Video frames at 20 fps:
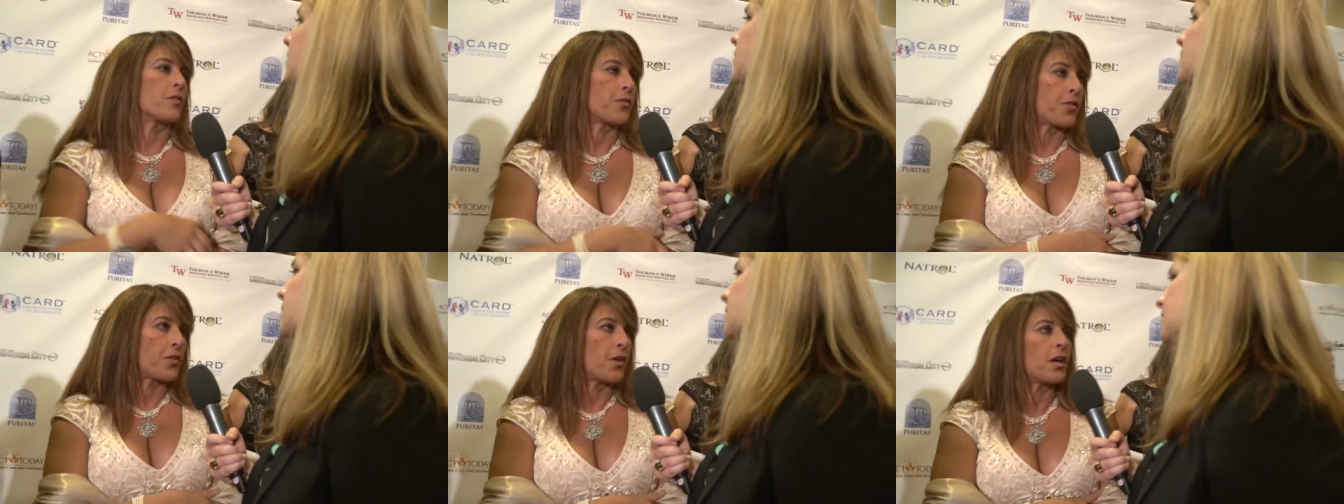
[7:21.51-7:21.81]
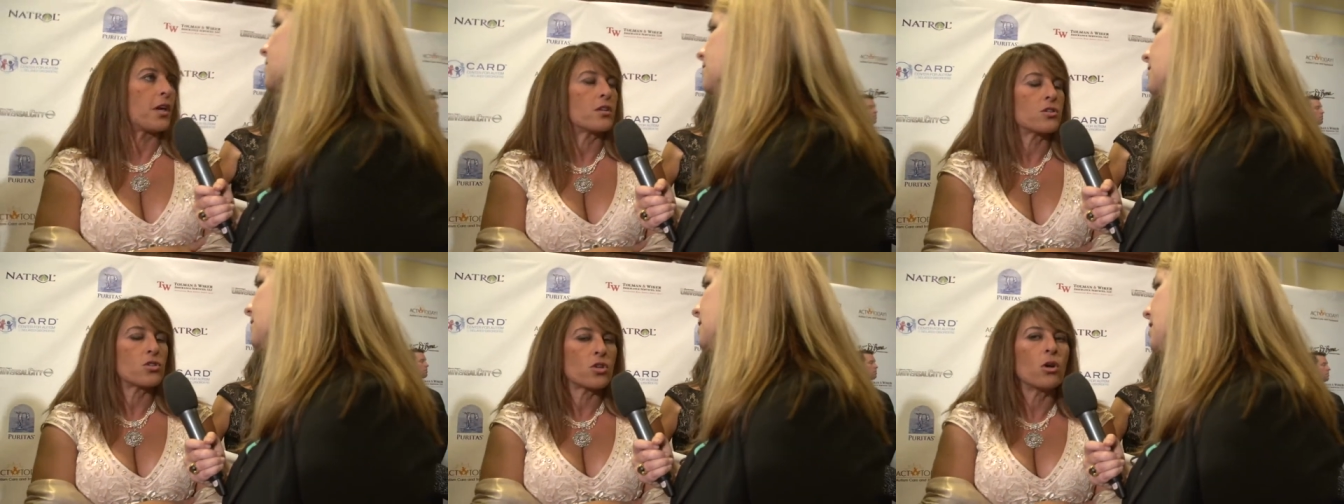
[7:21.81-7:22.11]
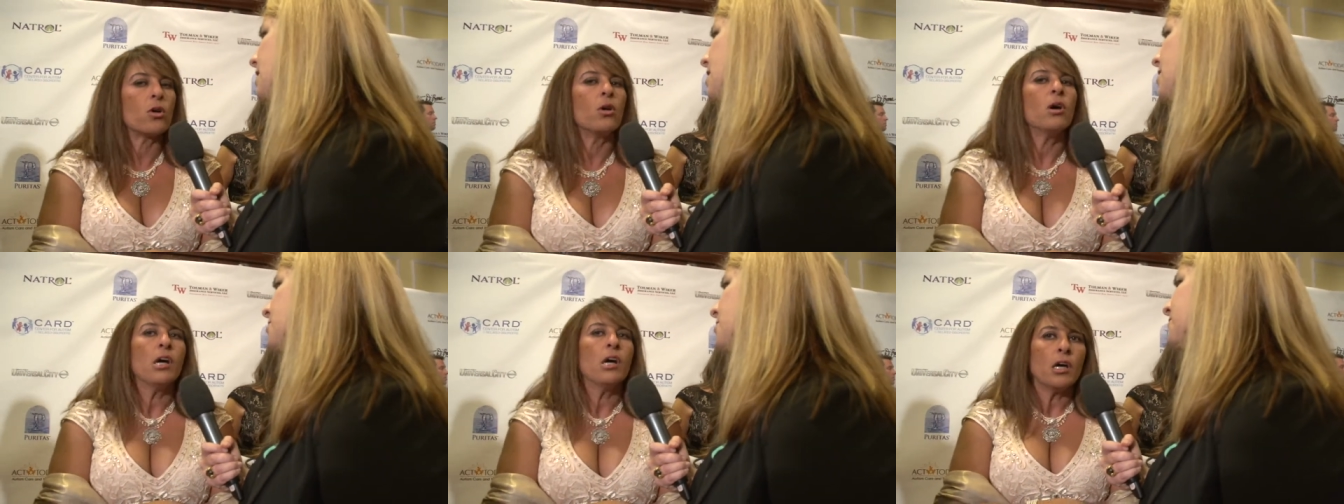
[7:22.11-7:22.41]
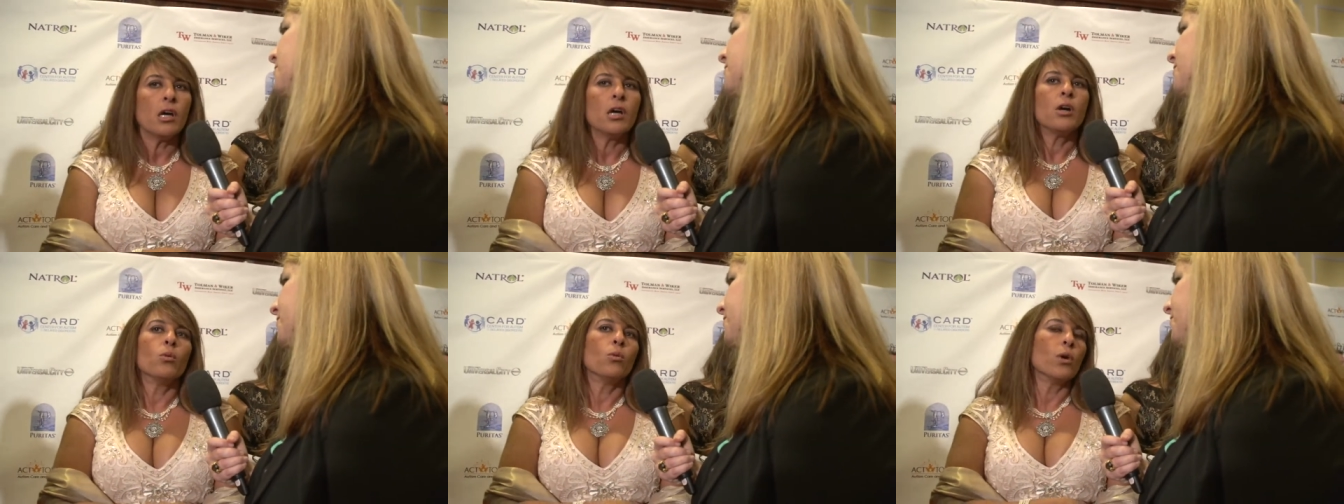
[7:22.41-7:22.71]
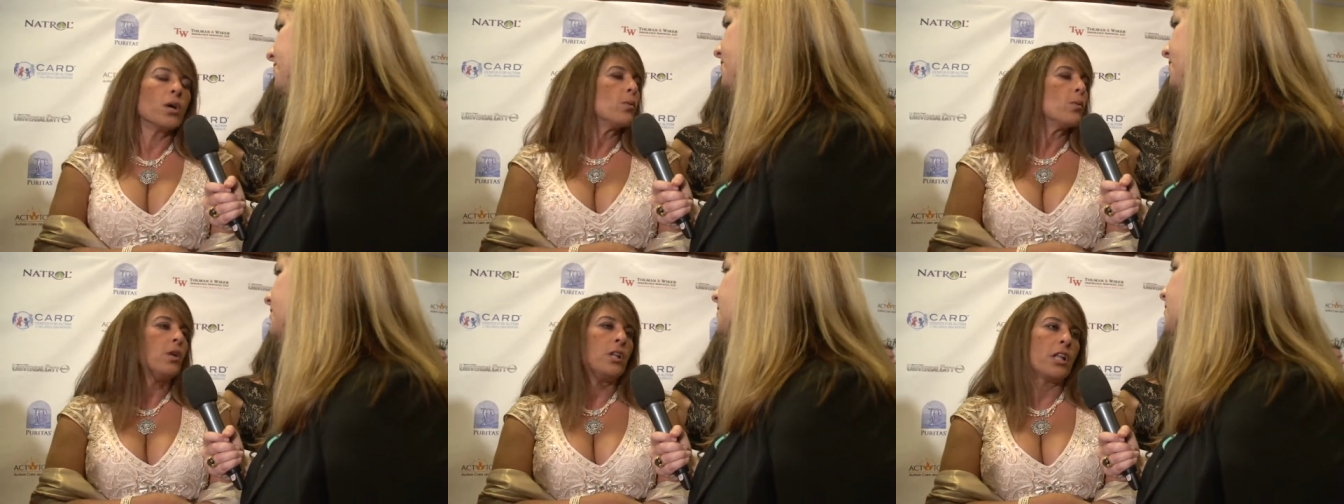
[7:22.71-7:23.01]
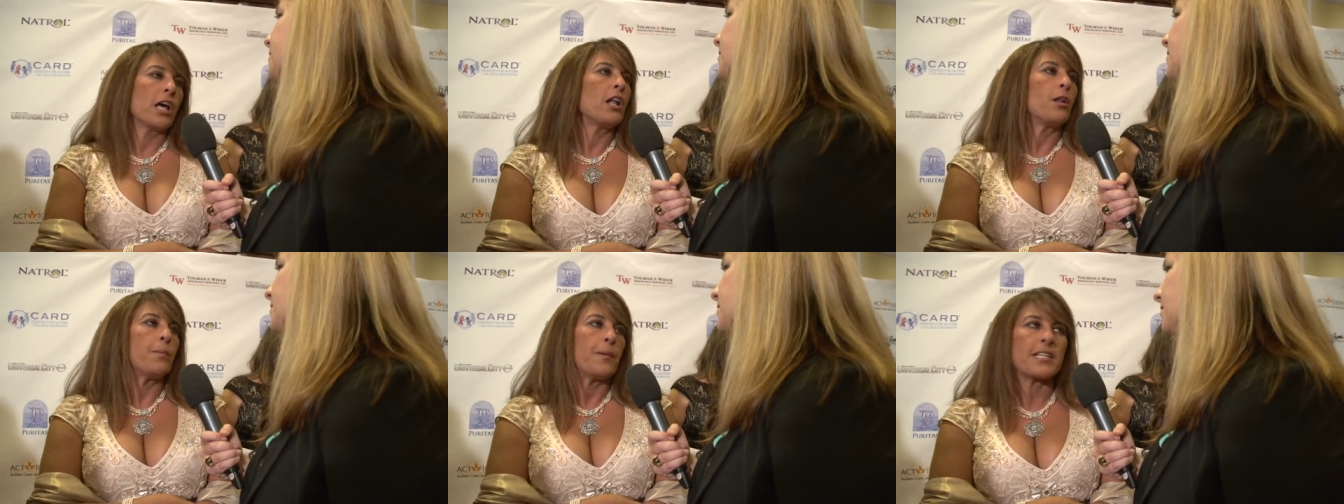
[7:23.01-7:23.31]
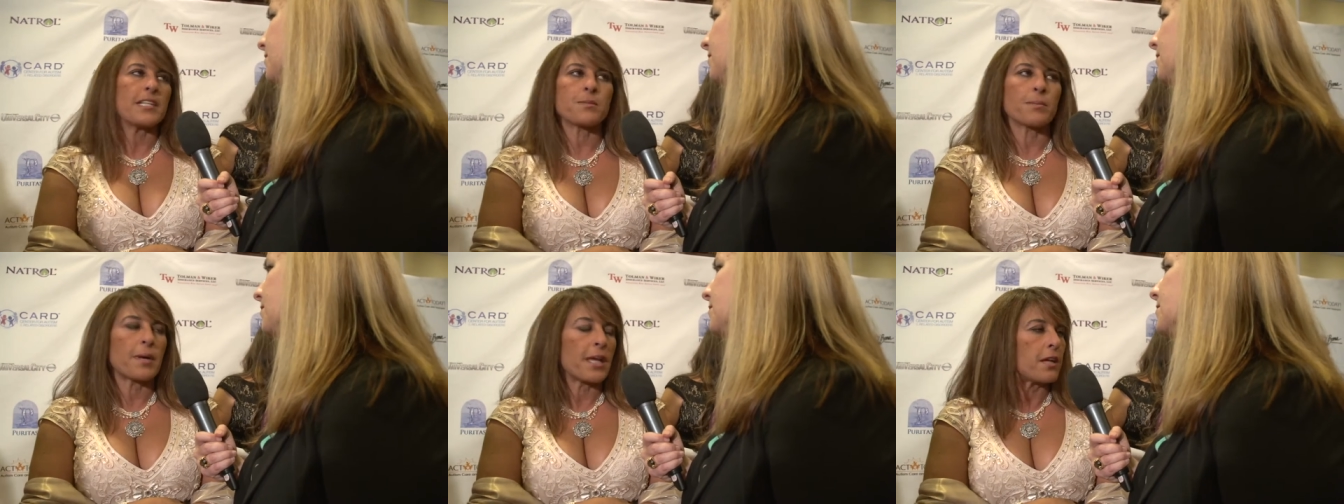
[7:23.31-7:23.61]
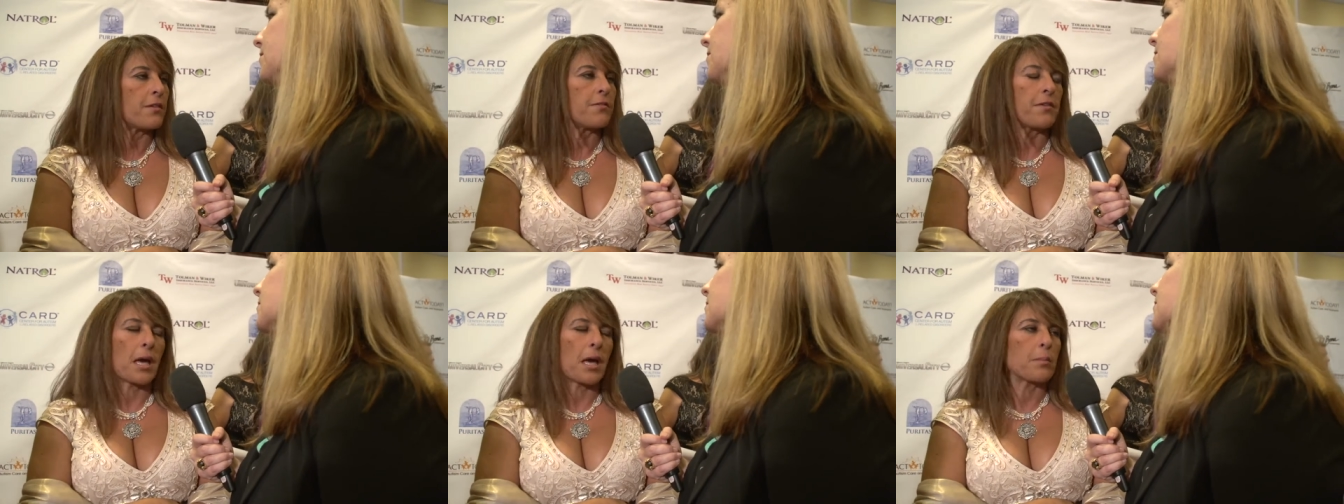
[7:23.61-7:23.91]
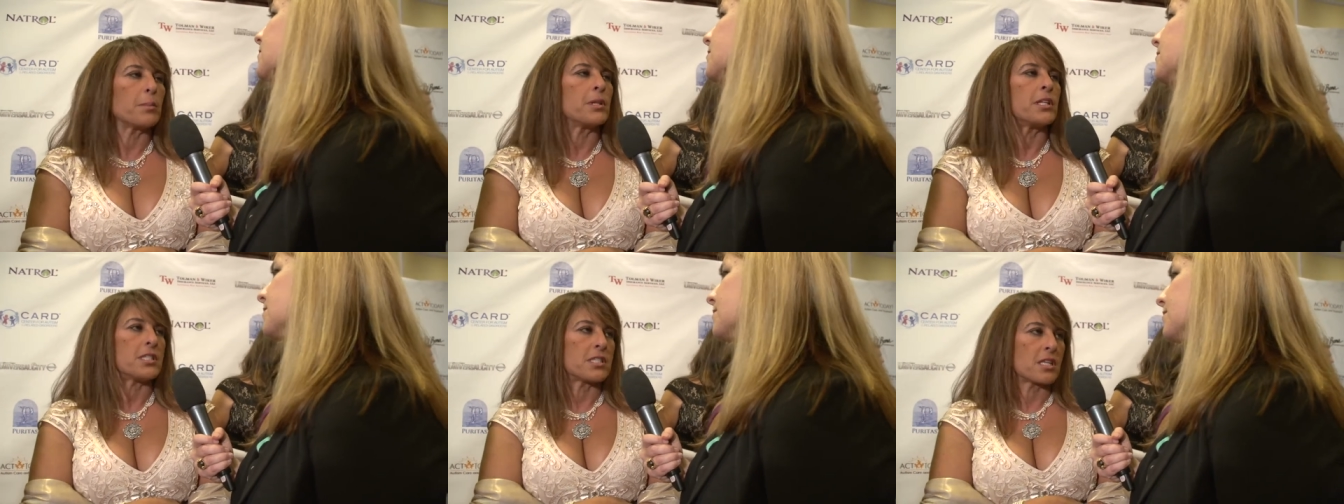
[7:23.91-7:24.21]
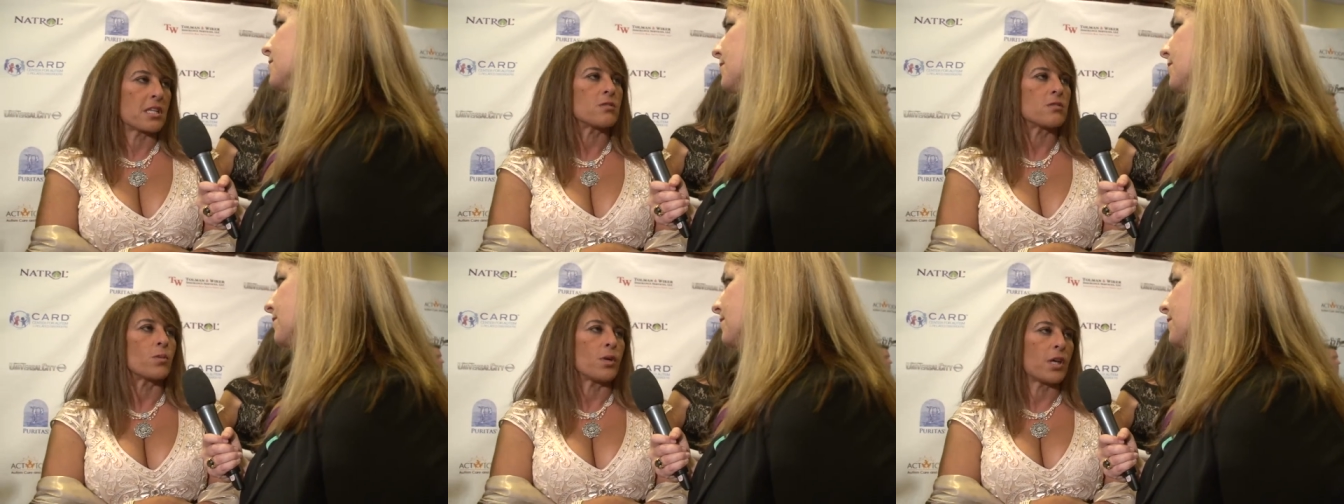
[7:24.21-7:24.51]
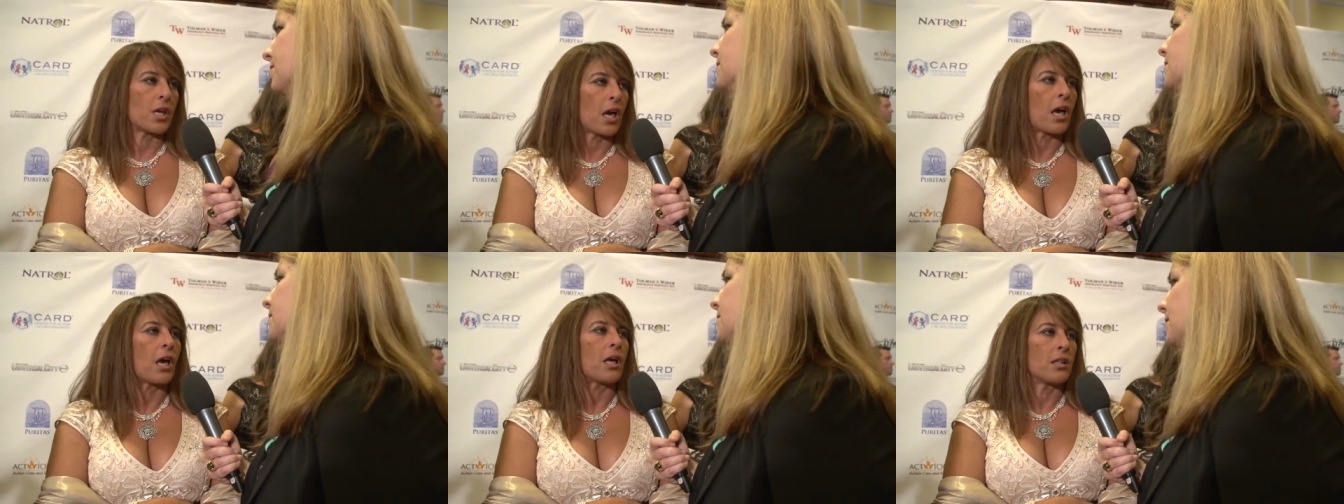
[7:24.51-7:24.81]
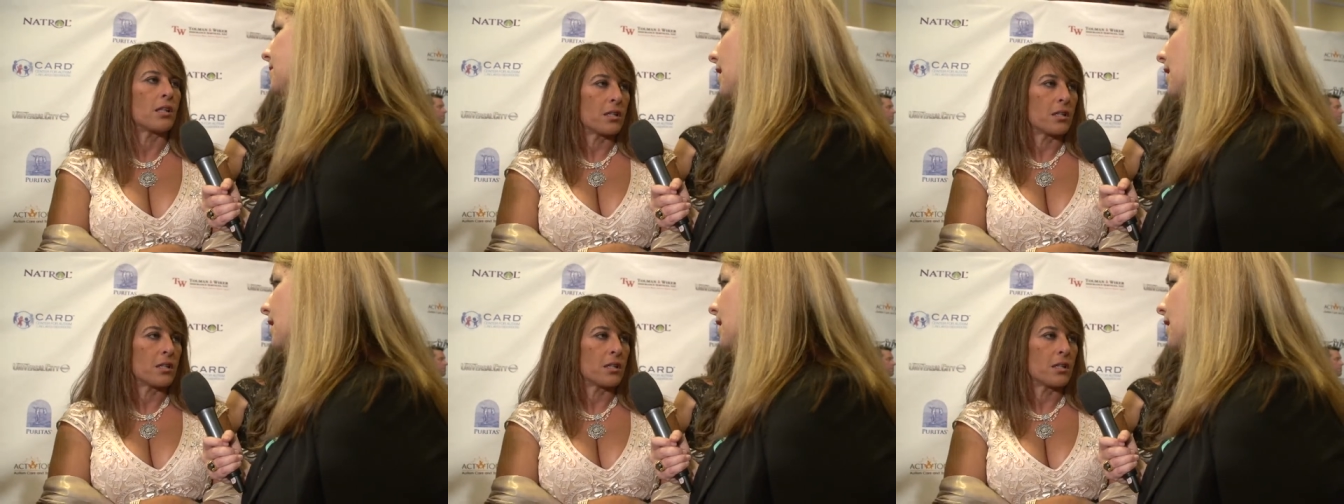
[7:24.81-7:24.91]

of thing. So we will help as many families as we can.